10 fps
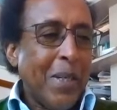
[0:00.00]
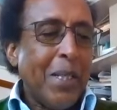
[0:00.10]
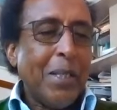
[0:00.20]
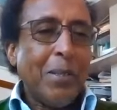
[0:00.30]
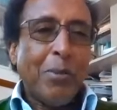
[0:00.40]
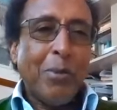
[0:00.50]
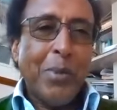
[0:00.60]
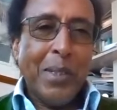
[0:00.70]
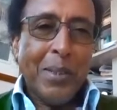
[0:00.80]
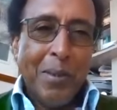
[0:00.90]
related to
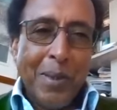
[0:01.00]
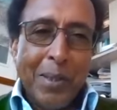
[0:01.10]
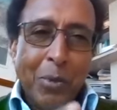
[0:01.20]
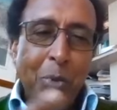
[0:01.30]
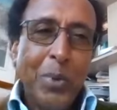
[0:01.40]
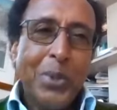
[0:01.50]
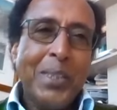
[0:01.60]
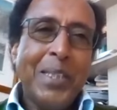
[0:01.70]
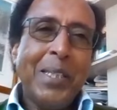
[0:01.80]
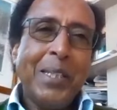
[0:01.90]
that uh,
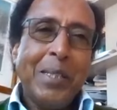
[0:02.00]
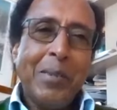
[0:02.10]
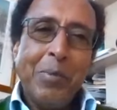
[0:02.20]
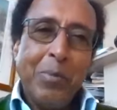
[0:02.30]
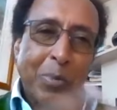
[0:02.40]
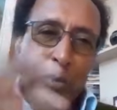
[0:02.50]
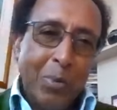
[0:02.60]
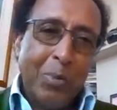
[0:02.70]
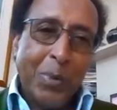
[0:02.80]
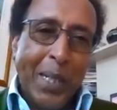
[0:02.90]
questionnaire
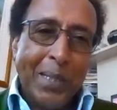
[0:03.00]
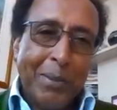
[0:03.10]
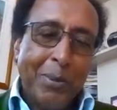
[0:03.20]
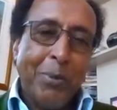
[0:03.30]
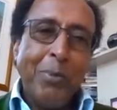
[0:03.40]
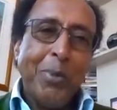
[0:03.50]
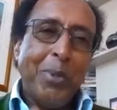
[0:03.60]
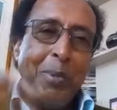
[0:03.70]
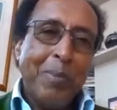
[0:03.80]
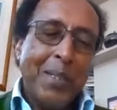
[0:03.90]
we asked the
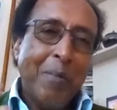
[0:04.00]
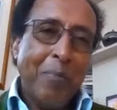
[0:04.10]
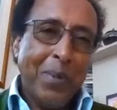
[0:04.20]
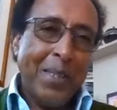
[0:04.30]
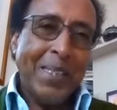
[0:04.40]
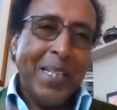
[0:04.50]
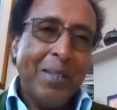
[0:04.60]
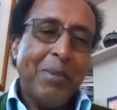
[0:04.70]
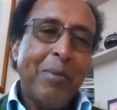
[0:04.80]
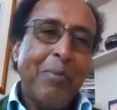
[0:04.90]
community about
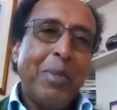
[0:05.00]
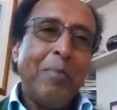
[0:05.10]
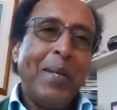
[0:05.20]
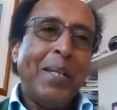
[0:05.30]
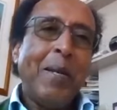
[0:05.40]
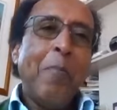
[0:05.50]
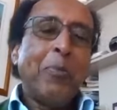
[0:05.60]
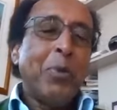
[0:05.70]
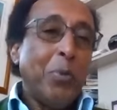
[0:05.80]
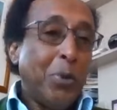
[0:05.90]
getting some feedback
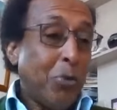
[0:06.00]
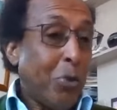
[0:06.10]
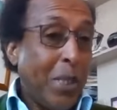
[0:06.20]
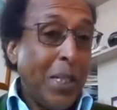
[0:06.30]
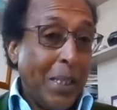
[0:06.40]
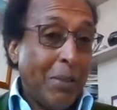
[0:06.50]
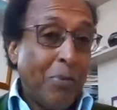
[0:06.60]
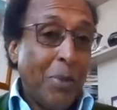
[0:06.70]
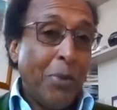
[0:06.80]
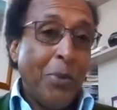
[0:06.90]
which is okay. That's
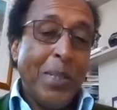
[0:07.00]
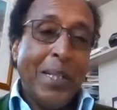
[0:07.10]
very good.